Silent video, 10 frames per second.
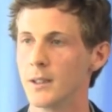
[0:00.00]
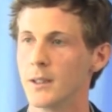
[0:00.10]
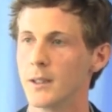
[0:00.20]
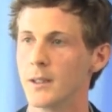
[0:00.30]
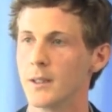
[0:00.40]

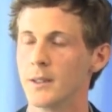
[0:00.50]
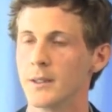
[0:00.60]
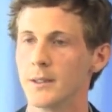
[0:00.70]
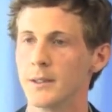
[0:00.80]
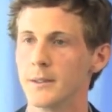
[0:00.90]

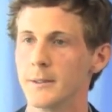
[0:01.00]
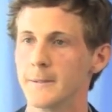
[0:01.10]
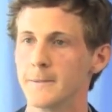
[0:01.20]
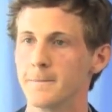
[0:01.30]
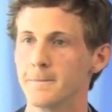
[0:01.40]

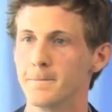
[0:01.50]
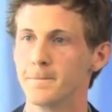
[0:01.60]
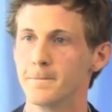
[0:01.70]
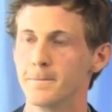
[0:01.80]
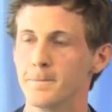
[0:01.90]

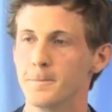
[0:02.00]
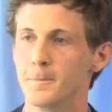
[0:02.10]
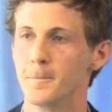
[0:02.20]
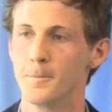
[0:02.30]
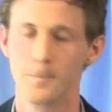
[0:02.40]

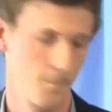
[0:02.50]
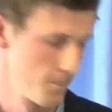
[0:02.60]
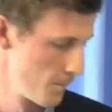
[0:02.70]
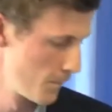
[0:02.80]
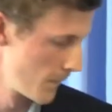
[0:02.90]

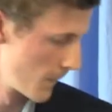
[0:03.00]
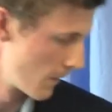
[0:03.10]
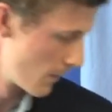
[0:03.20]
Nobody speaks.